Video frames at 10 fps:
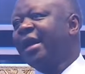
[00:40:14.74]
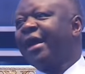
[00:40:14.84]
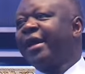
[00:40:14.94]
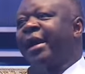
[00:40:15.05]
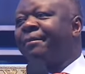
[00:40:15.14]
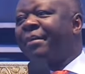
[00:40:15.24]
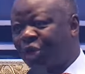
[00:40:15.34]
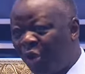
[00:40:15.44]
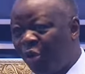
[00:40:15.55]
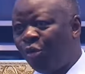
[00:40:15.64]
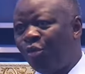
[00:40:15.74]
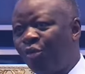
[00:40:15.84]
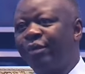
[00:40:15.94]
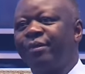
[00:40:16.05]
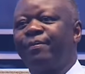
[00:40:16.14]
Number
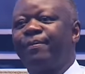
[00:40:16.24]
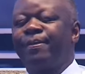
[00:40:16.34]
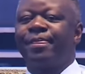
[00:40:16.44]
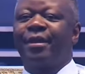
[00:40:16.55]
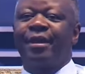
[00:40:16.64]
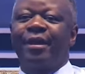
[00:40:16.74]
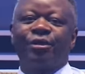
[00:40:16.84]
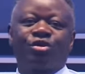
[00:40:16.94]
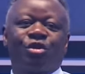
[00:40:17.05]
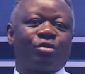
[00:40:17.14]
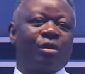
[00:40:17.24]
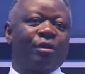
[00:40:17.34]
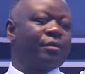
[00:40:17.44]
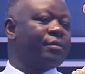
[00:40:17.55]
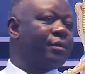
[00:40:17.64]
two, so
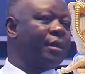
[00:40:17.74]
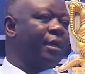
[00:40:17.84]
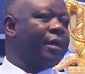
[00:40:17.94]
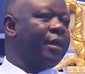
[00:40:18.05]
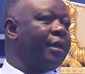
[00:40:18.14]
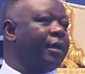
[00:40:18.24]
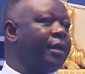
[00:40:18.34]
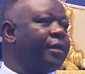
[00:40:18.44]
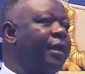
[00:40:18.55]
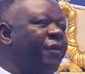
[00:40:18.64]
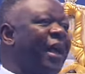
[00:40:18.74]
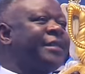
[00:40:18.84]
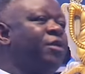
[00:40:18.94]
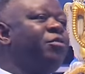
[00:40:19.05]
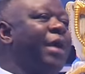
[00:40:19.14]
the
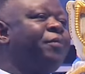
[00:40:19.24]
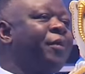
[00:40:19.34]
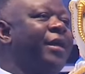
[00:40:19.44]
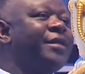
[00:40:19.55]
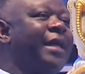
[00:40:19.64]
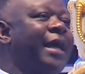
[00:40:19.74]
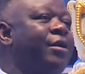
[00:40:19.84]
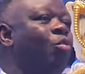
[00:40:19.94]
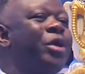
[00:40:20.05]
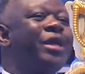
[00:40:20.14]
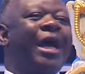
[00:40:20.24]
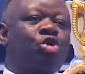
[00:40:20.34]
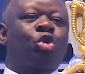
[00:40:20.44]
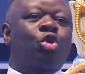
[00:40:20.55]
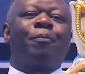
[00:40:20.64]
first thing we are praying is that we are
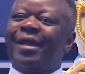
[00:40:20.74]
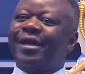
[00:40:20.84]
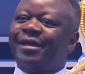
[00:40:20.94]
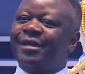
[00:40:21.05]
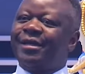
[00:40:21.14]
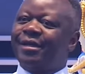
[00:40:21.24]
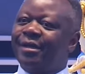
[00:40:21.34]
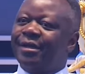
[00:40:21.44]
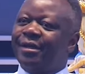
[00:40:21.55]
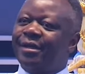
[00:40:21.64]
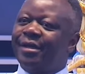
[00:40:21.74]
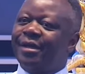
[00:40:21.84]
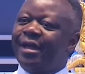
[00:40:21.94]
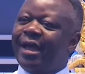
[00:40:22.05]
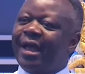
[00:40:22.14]
stopping
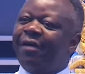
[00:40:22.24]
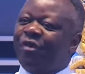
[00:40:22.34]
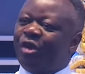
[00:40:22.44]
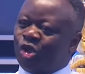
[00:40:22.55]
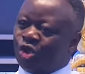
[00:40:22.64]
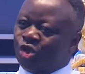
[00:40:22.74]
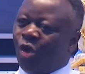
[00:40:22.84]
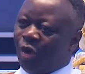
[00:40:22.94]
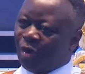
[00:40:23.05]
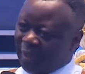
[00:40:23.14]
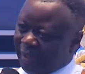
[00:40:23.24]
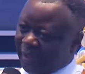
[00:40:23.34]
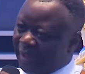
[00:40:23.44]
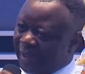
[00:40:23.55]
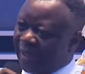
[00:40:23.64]
every sword
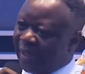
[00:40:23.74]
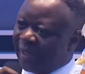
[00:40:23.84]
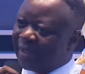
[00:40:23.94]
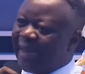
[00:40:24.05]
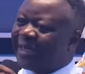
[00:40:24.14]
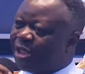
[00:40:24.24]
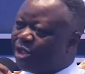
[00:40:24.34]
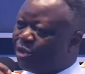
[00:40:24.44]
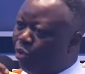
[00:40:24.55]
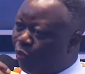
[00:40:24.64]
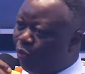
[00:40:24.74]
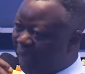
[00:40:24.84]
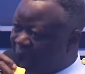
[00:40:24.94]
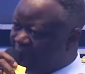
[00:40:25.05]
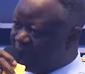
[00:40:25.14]
that is
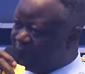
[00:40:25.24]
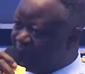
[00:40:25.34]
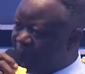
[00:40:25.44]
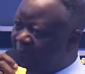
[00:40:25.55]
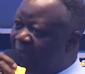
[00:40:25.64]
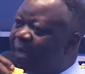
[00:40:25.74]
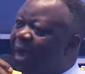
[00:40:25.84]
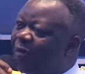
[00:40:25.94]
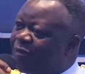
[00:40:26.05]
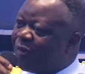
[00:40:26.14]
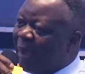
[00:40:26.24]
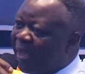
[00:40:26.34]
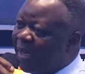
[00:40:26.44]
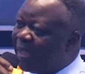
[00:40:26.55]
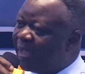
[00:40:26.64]
moving in our
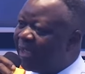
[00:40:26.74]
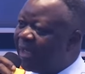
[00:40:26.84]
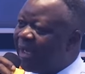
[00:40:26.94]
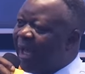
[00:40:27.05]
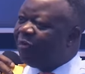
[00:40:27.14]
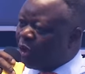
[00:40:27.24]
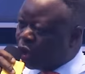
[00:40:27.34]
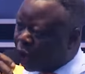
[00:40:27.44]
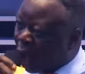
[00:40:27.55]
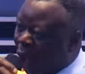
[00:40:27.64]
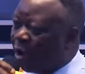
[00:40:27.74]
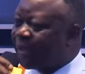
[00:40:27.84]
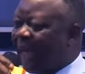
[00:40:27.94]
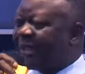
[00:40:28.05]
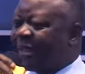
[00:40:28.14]
family, every sword
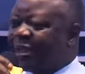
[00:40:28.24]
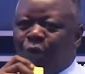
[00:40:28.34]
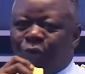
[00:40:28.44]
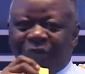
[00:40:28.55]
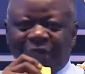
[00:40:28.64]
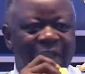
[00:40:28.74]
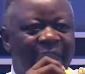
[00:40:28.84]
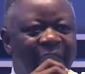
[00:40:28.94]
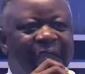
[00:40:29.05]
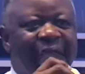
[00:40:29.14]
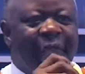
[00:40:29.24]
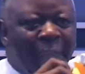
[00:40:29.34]
that is moving in our